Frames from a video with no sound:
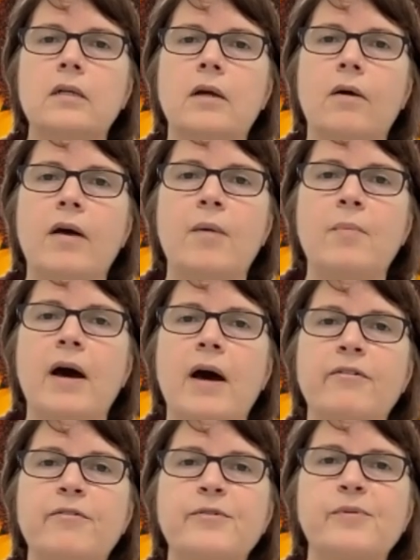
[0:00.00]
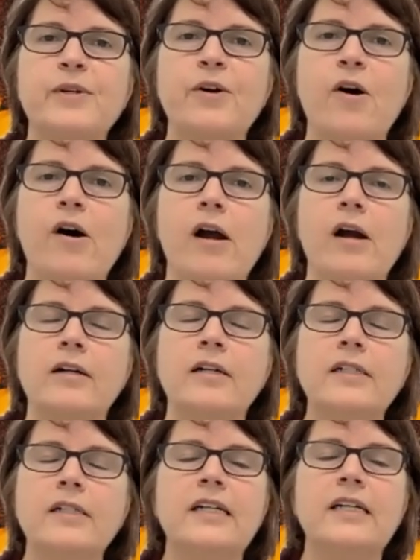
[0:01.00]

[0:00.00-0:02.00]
how powerful we are.